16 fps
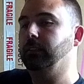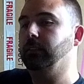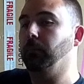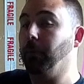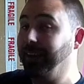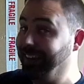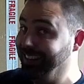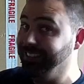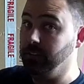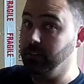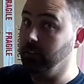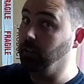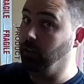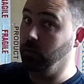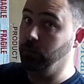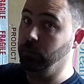But it is going to
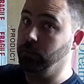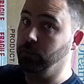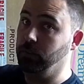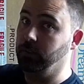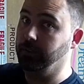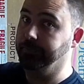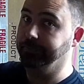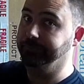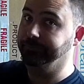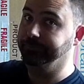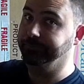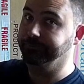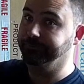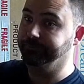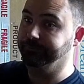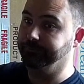launch.
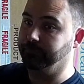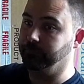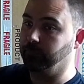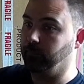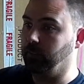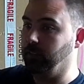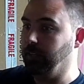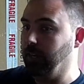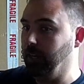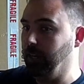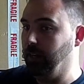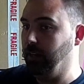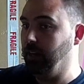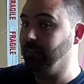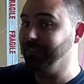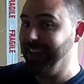
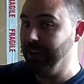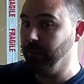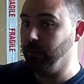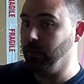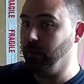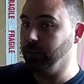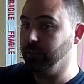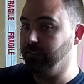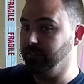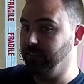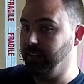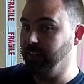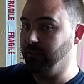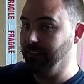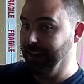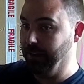I've now got to
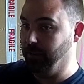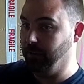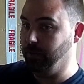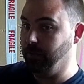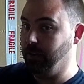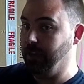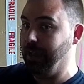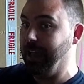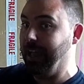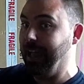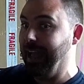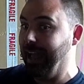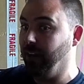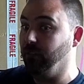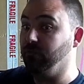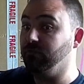figure out
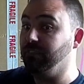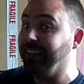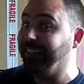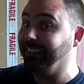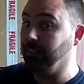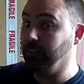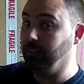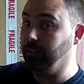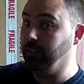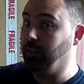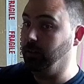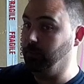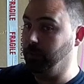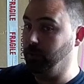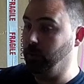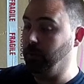how regularly
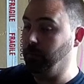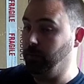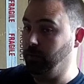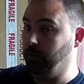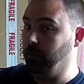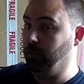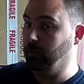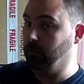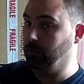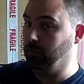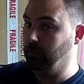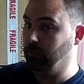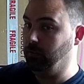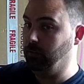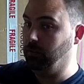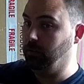I'm going to upload,
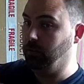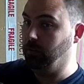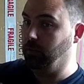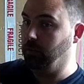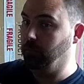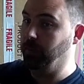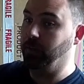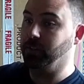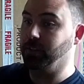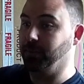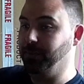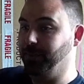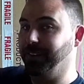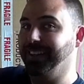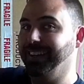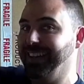because I'm
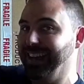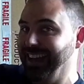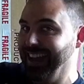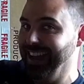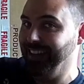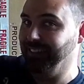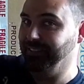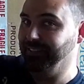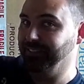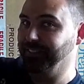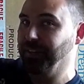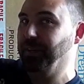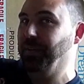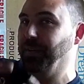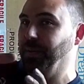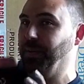not going to have
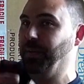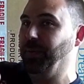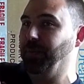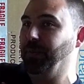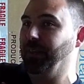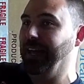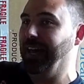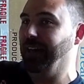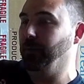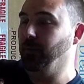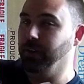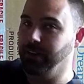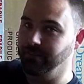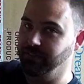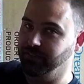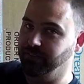all that, what
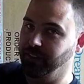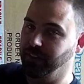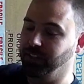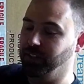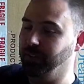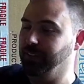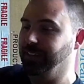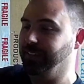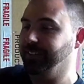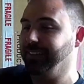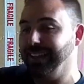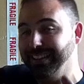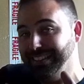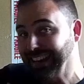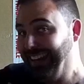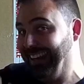I referred to yesterday
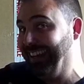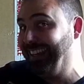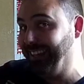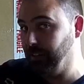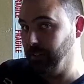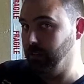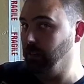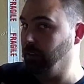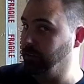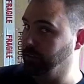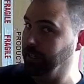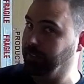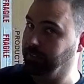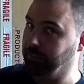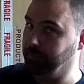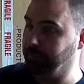as link
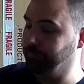content.